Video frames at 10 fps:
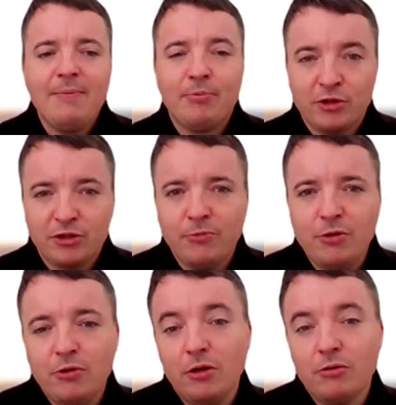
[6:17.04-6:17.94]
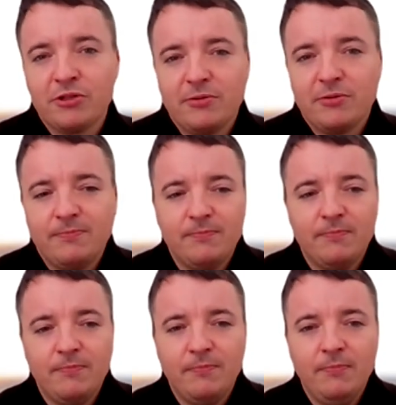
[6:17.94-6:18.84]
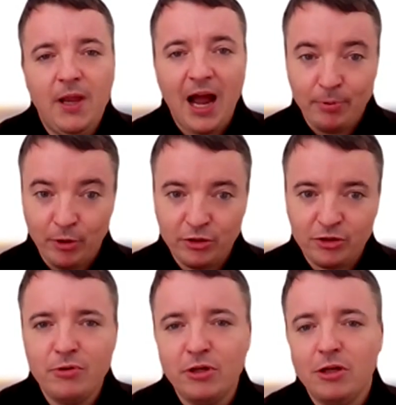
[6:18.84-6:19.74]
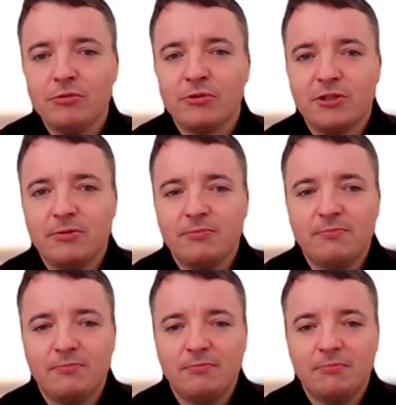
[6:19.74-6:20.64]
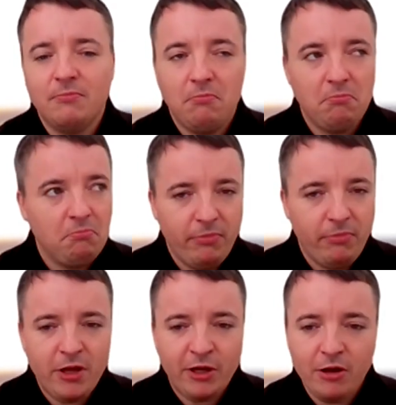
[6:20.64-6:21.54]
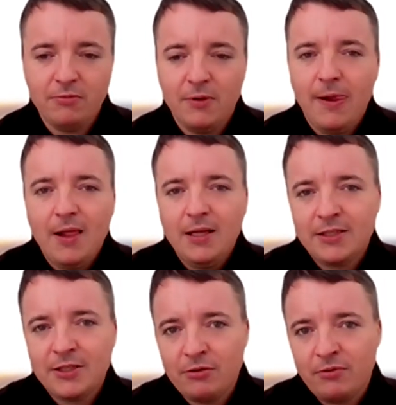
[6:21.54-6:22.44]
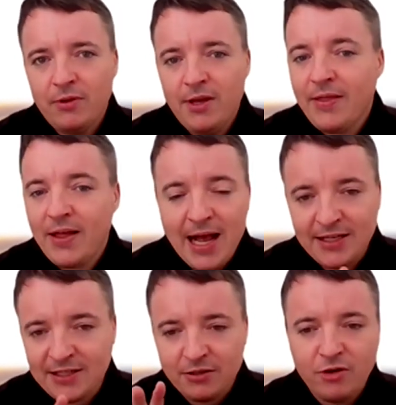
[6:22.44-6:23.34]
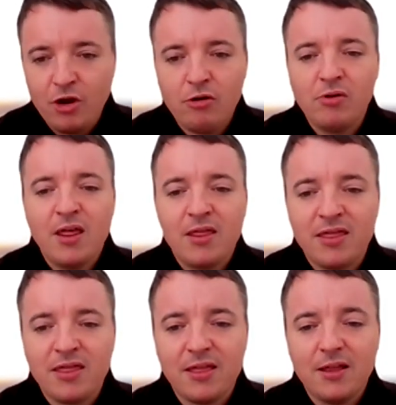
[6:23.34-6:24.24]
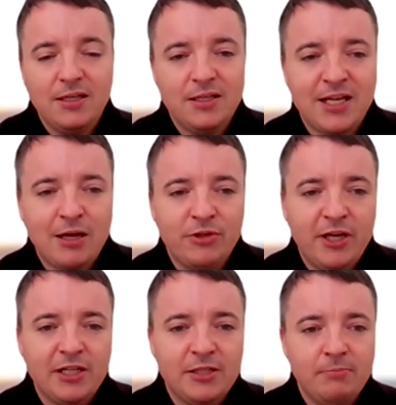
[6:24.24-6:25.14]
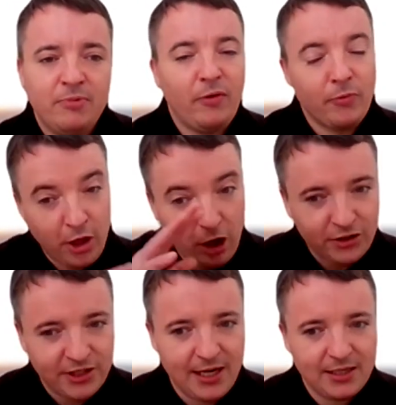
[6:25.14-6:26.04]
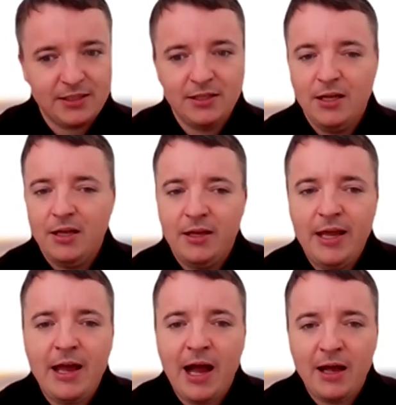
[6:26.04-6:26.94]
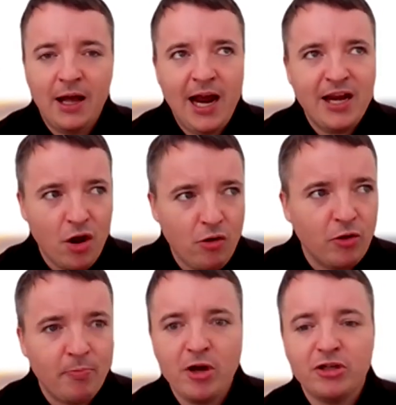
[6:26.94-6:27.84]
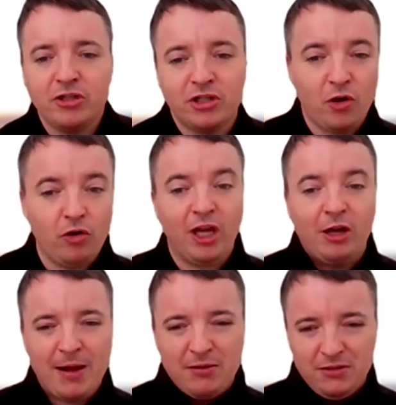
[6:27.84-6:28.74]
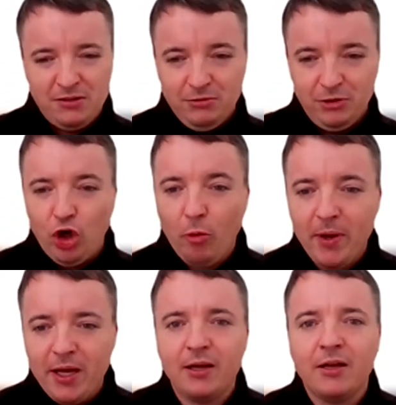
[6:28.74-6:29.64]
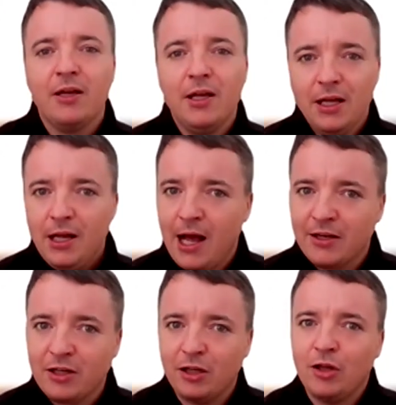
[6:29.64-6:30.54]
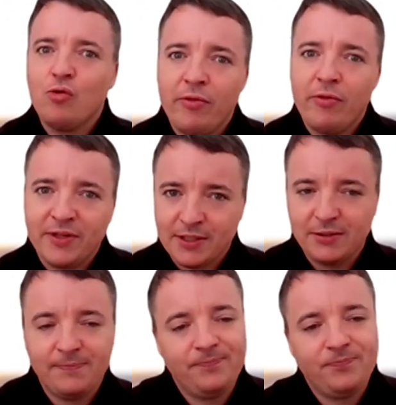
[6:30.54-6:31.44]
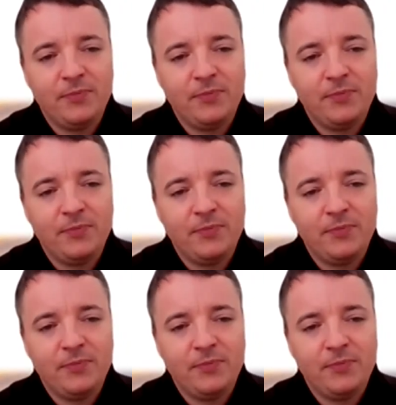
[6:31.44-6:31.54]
I bought some new clothes. I bought some new clothes. There you go. So yeah, that has no v sound in it, but from the context, yeah, I know the person's talking about shopping and clothes.